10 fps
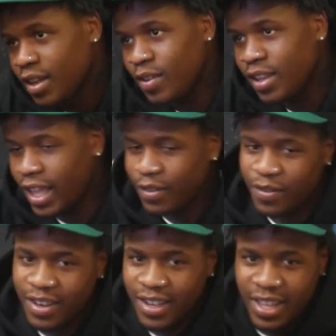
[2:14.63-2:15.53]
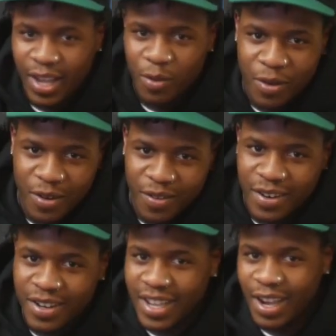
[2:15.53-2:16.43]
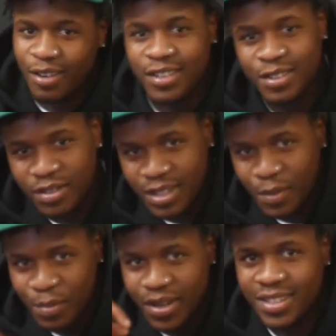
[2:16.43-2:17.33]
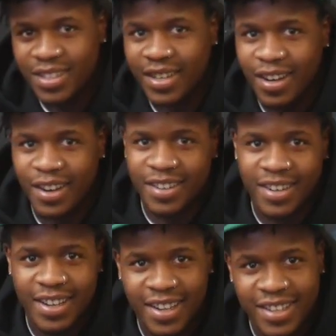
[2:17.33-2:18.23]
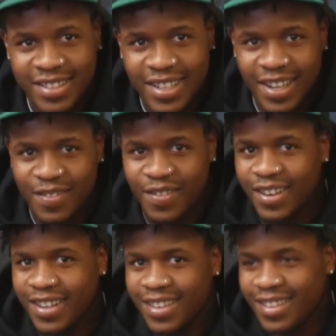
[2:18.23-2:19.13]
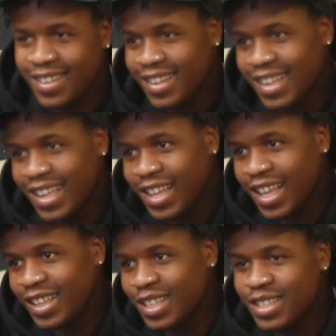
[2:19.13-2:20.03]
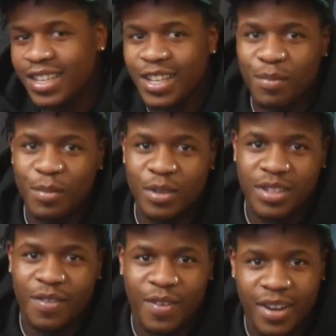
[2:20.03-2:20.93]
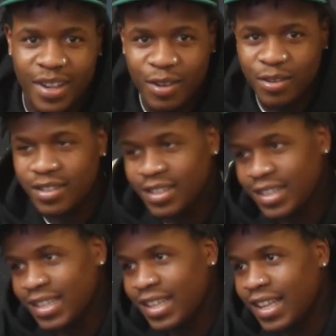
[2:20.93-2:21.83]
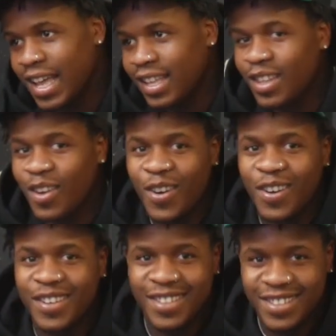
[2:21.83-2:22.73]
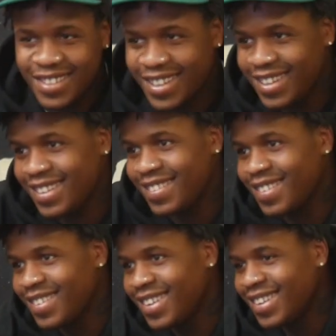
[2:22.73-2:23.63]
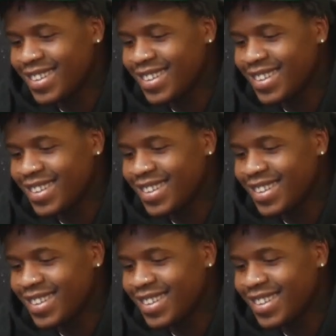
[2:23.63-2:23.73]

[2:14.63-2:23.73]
He, like, fucking, like, walk around the couches with the big cigar in our hands. Like, fucking, like, listening to music videos, acting hard and shit. You know?